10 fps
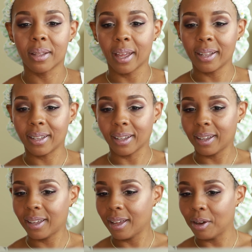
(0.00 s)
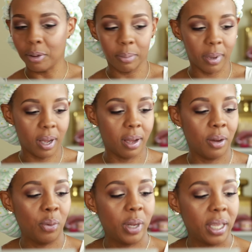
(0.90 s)
That did help
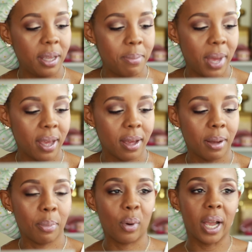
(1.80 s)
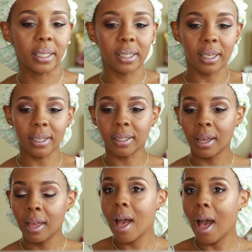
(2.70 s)
uh, with the makeup process.
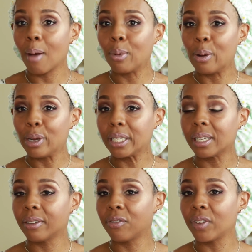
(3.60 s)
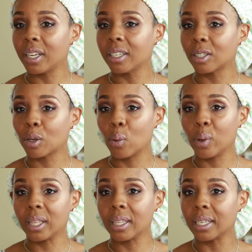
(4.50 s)
I'm going to finish
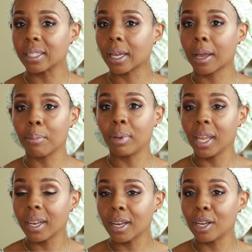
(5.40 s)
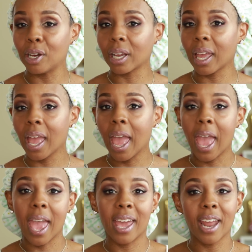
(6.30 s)
with this completed look,
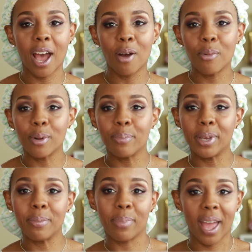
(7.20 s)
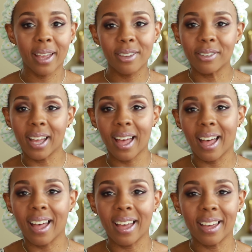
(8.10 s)
and I will be back, you
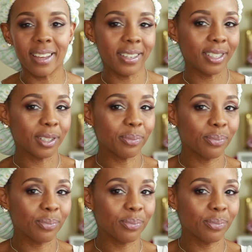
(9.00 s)
guys.